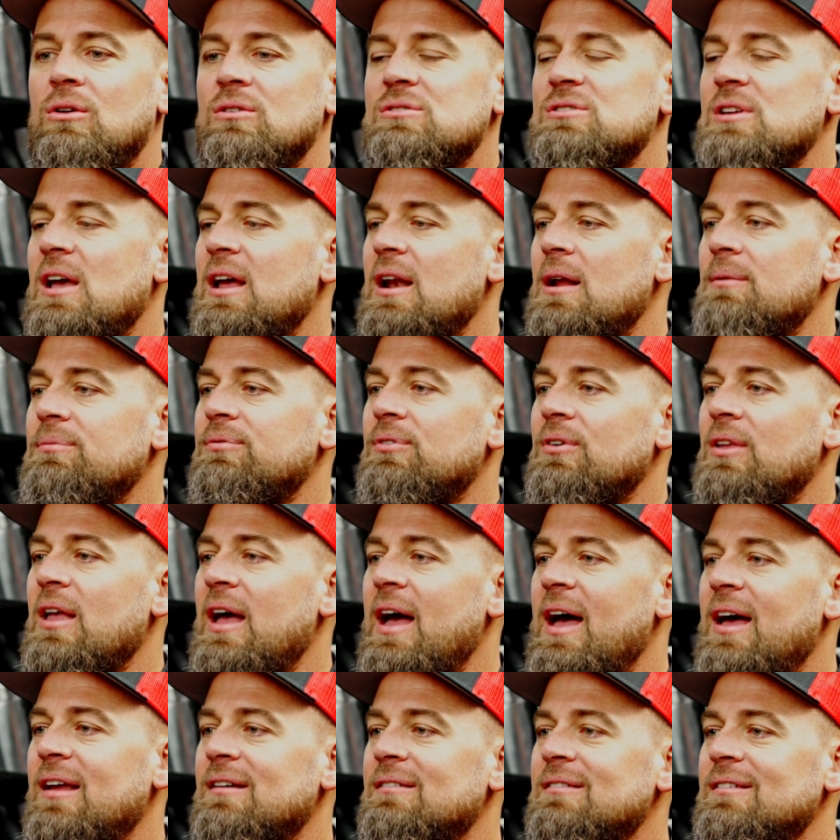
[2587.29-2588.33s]
sign up for
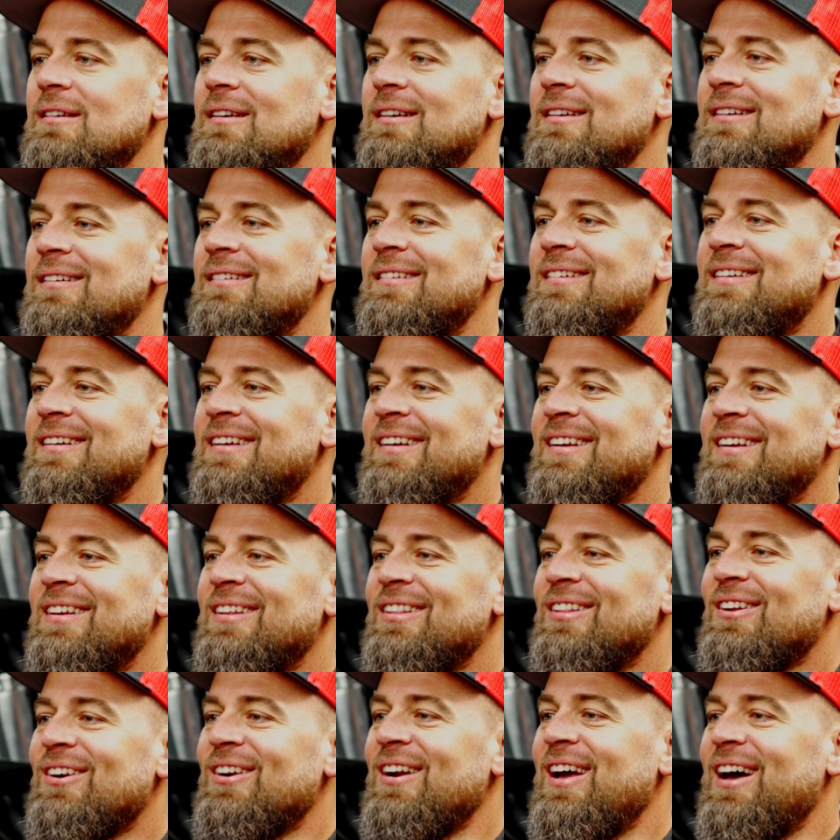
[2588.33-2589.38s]
that and
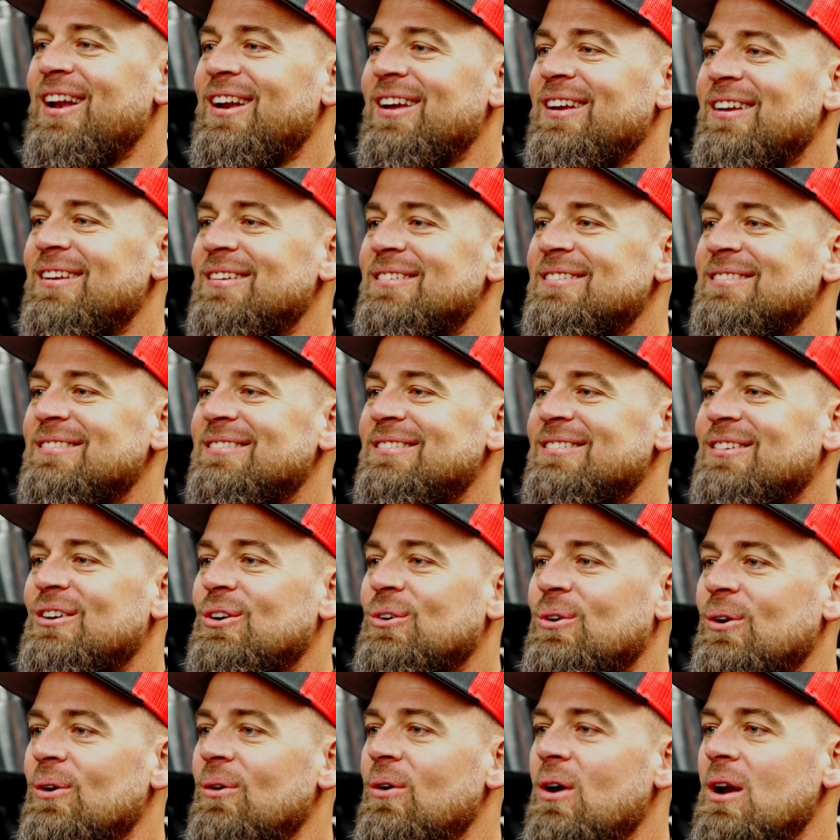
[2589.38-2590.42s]
learn how to
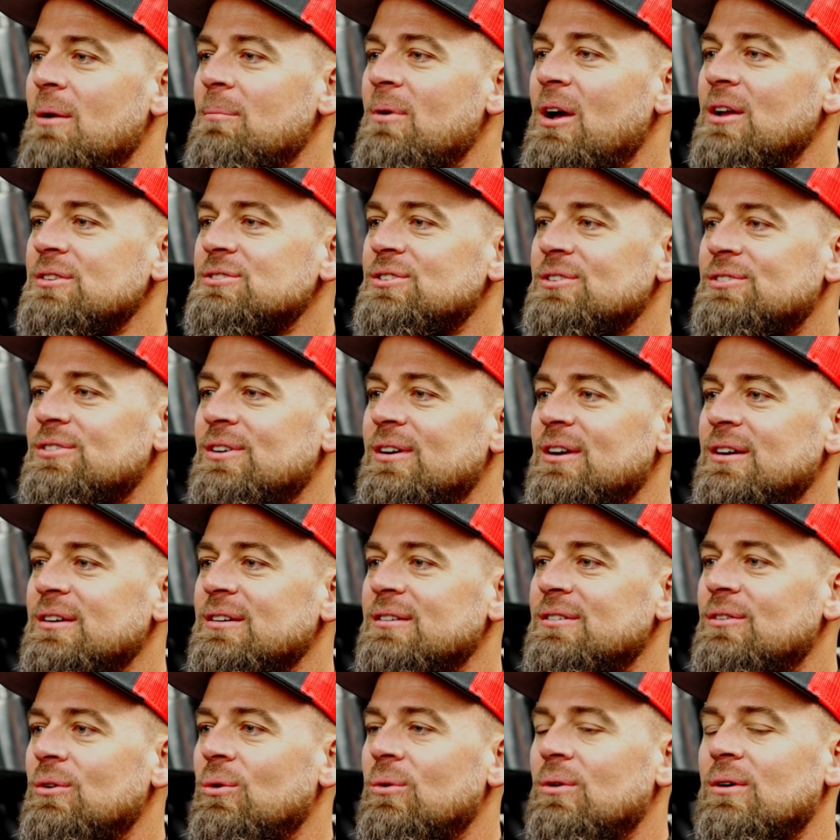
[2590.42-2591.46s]
crew on a monster truck
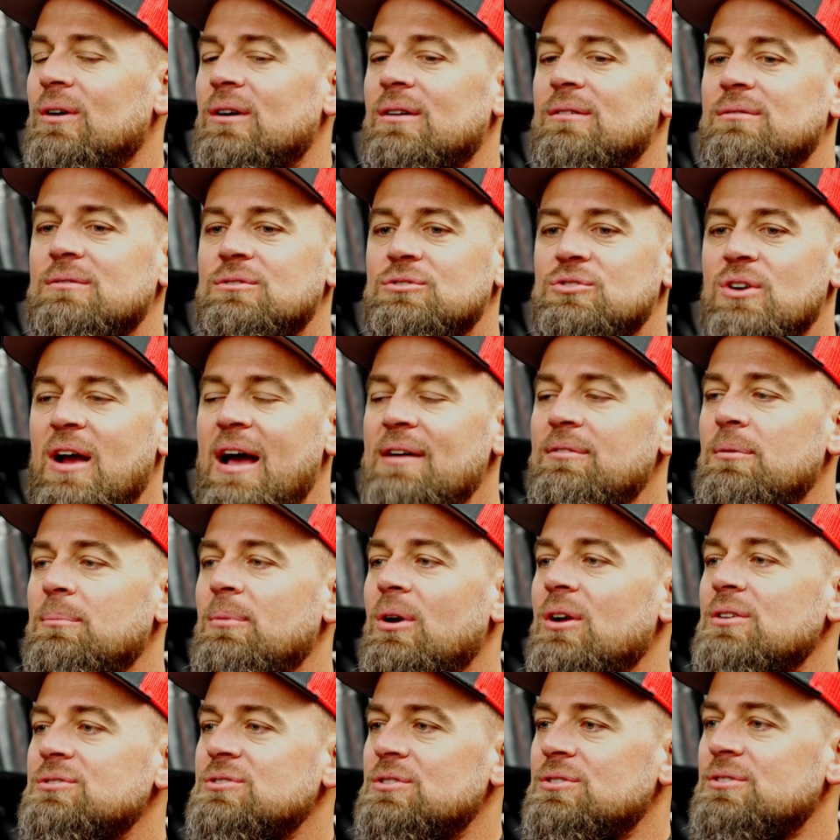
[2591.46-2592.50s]
or drive a
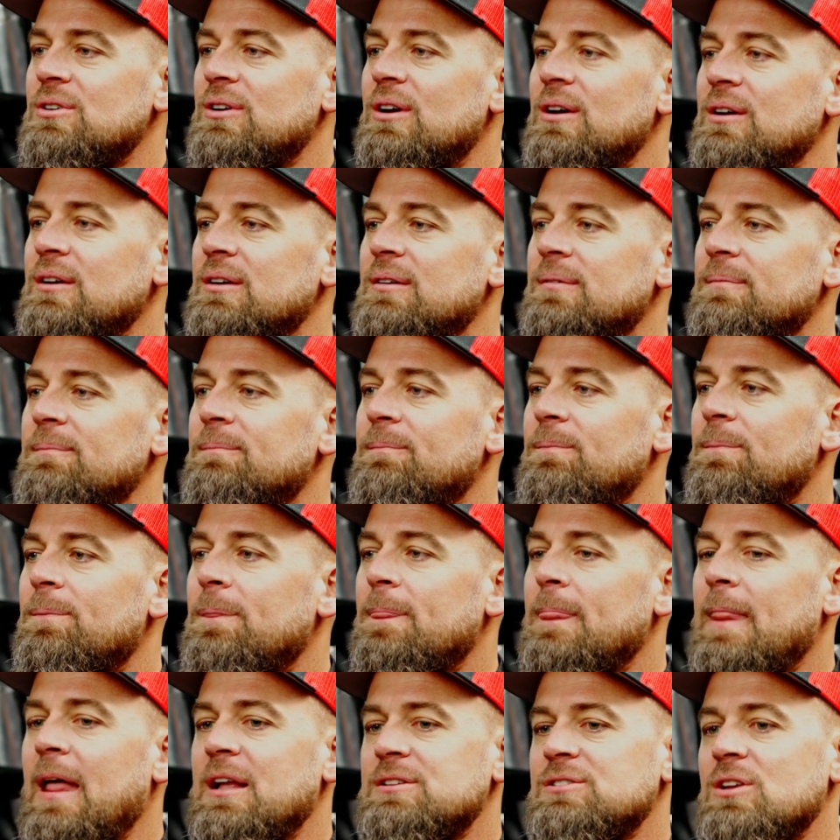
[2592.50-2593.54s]
monster truck. And
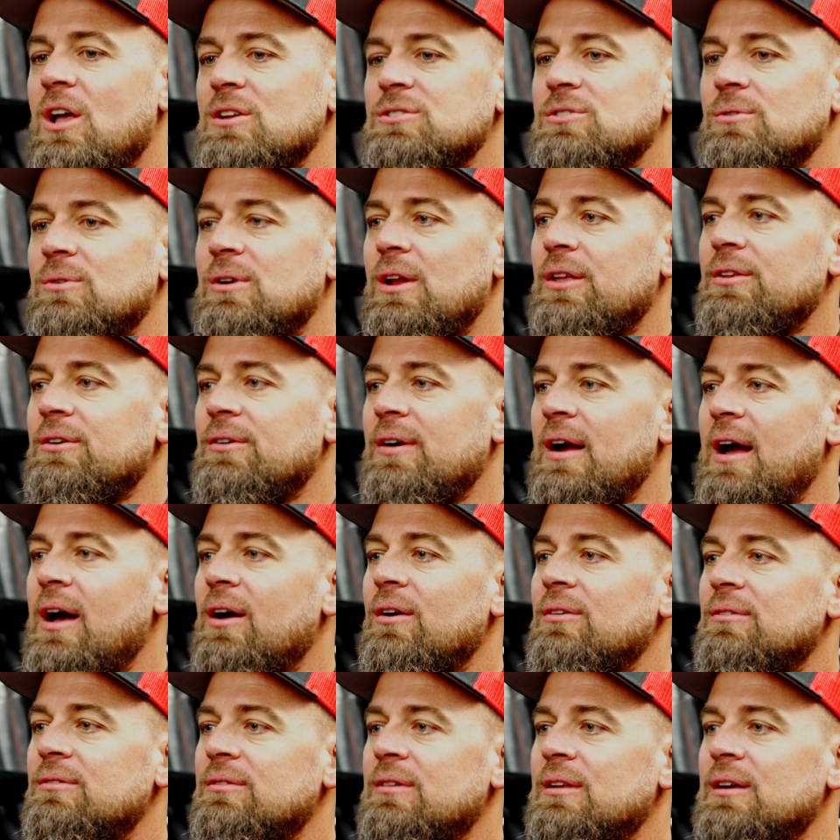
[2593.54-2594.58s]
that's also another route
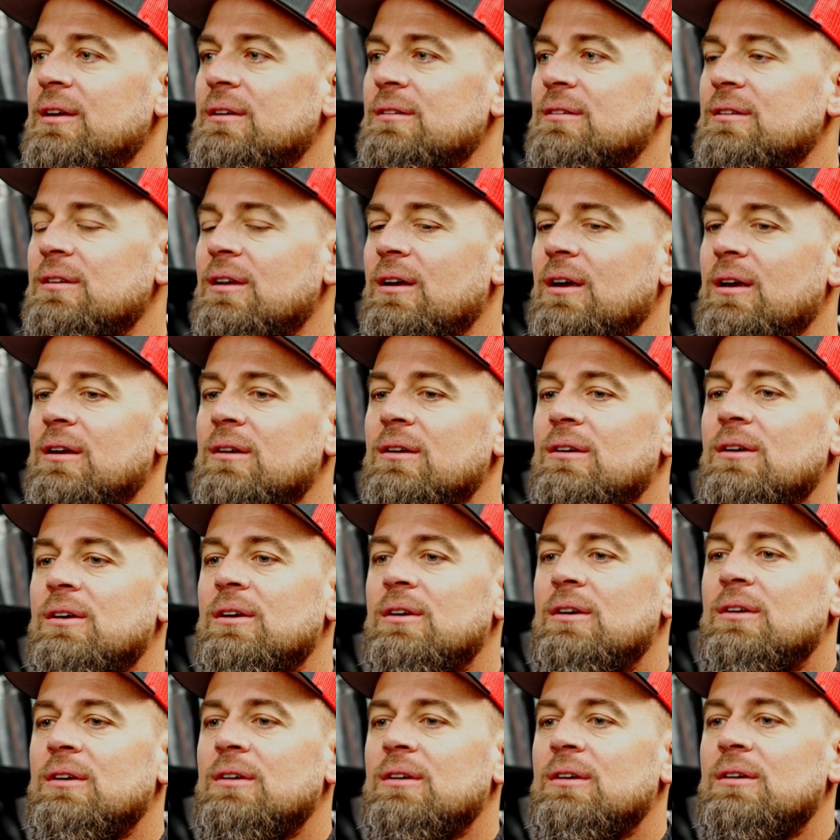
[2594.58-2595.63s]
that,
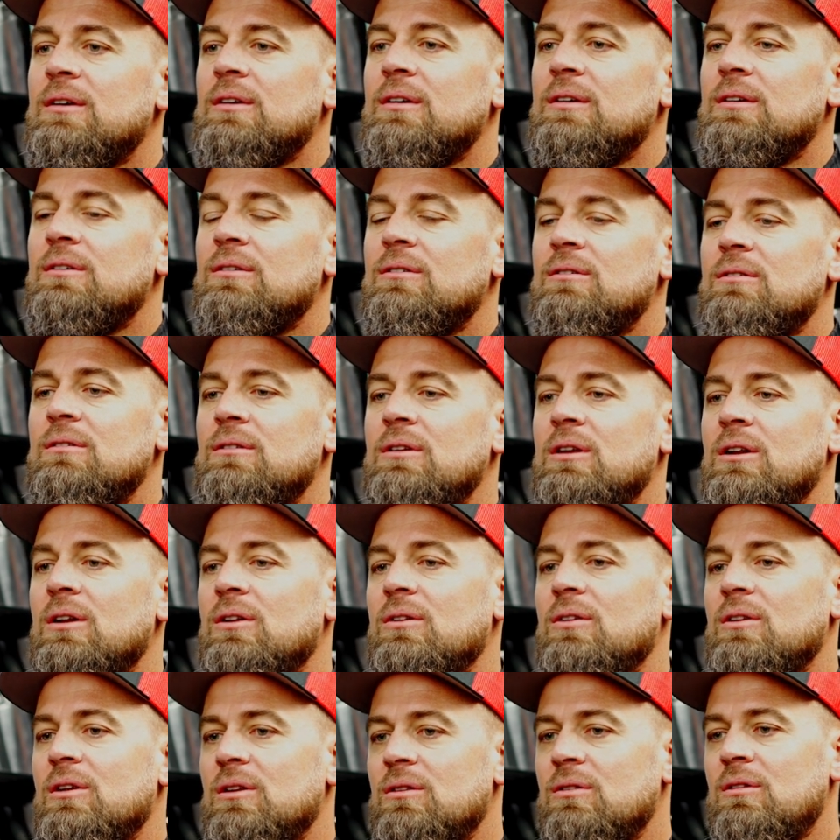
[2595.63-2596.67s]
you
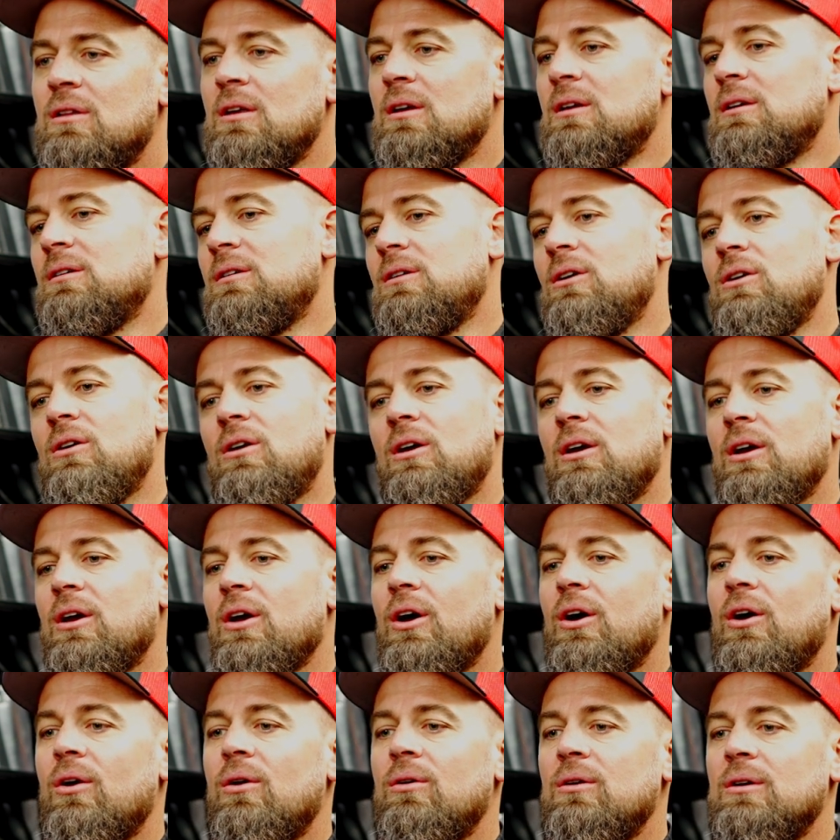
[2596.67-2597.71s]
know, that you can
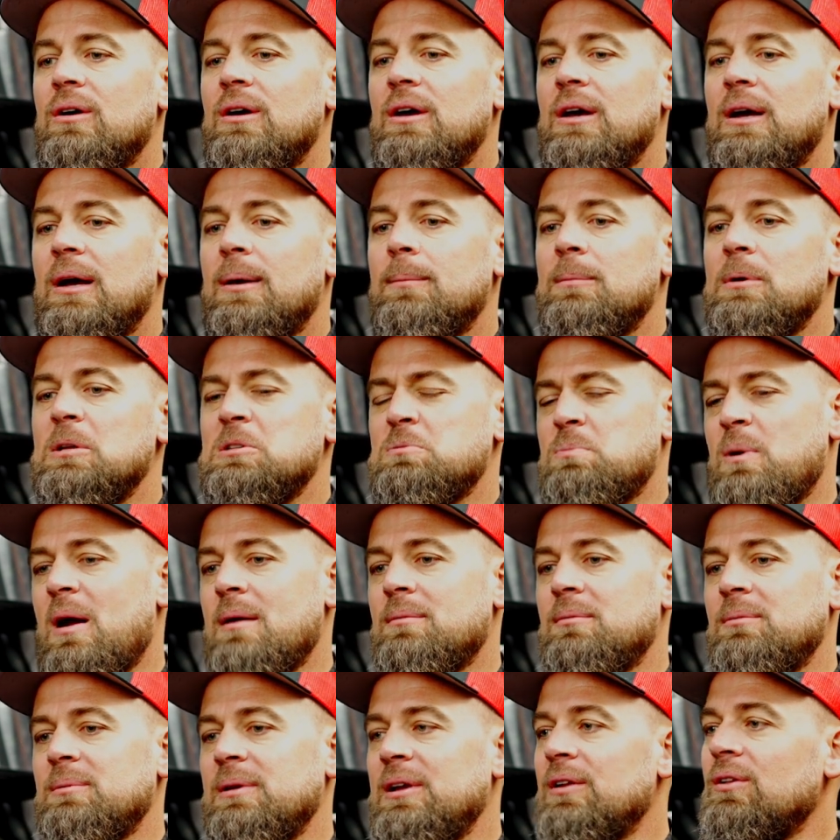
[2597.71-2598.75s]
go. It's
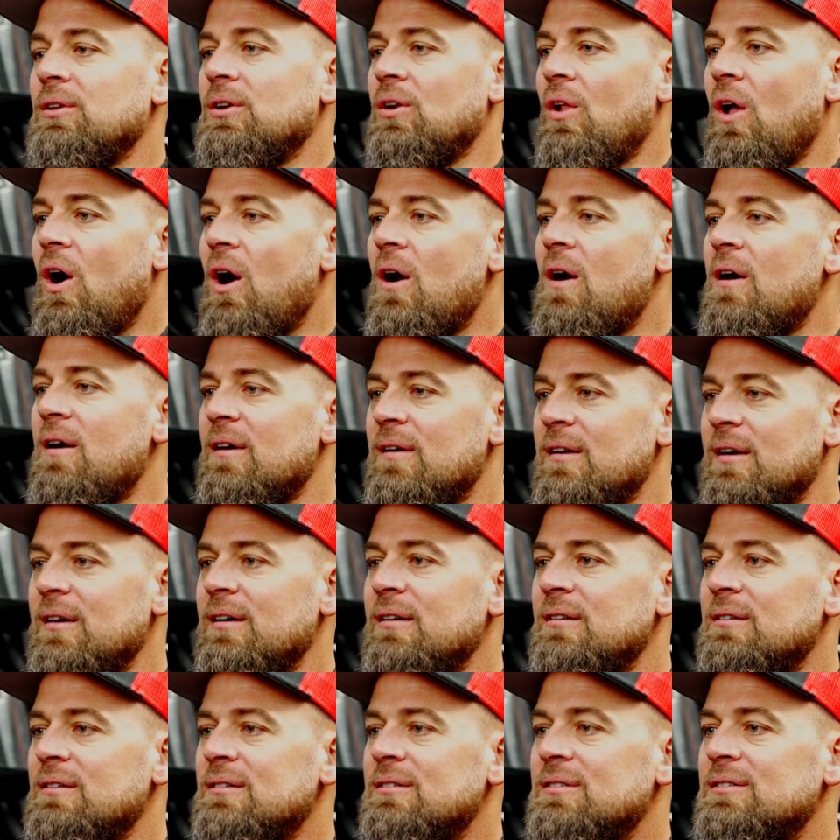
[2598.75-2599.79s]
probably a little harder
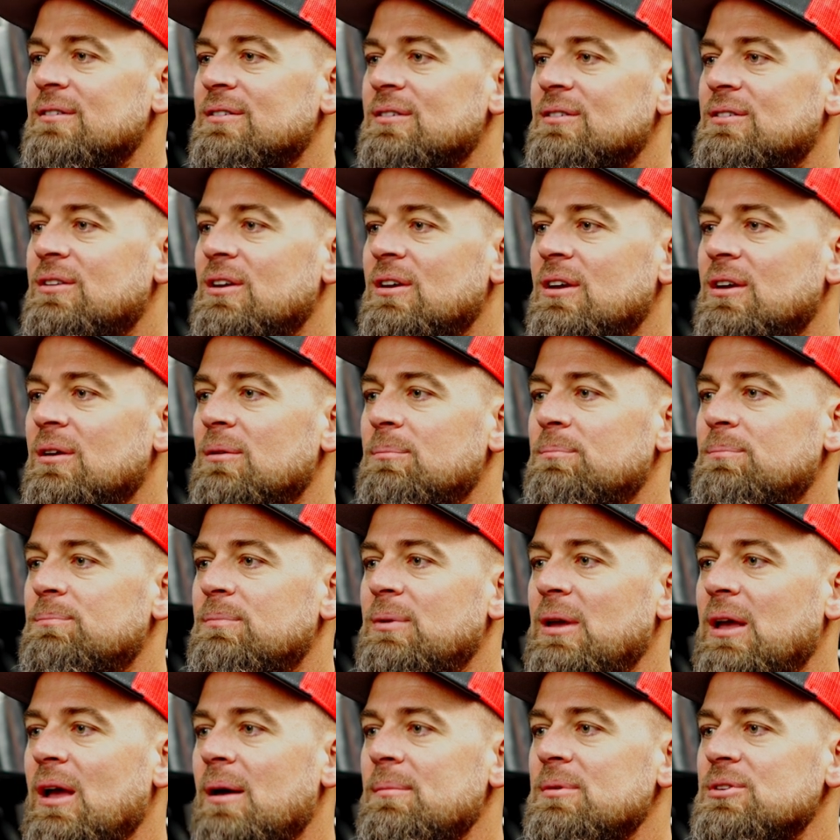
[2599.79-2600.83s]
to
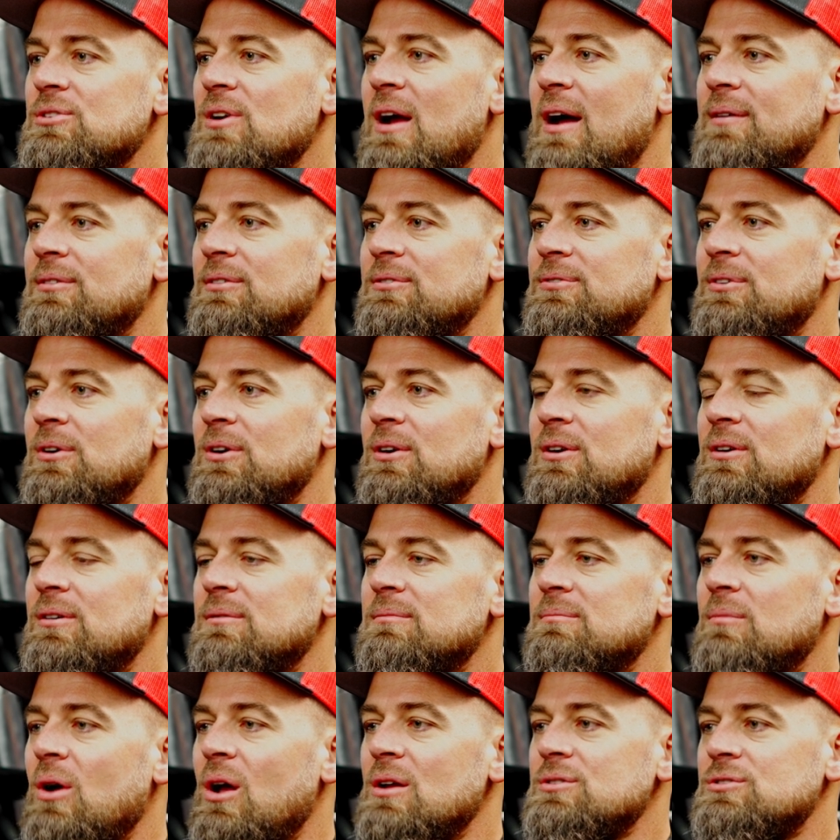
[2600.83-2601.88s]
become a driver for
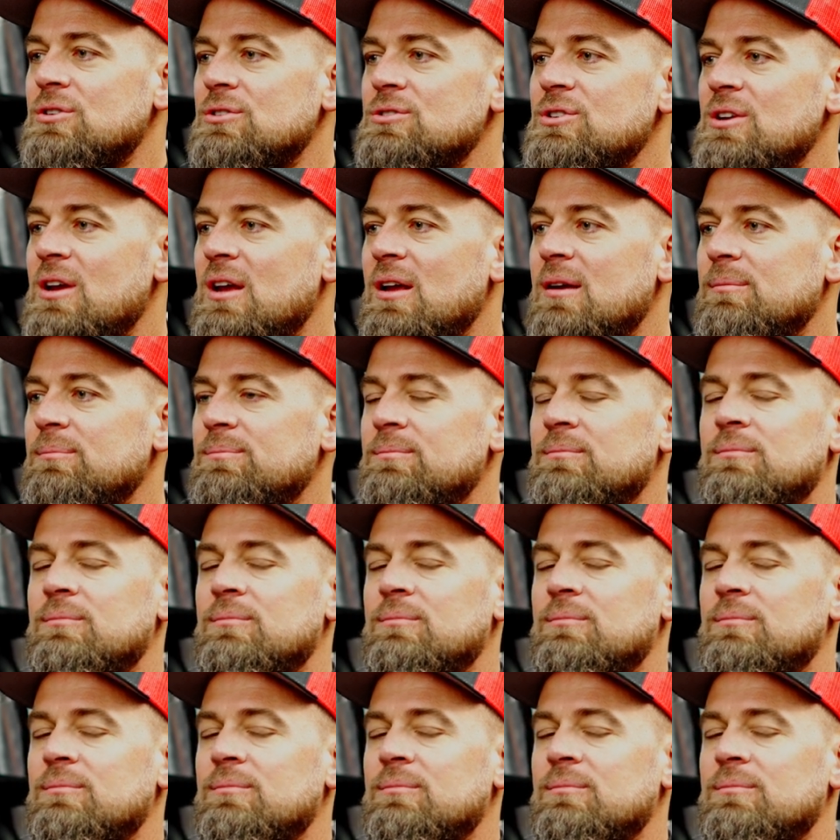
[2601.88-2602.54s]
Monster Jam,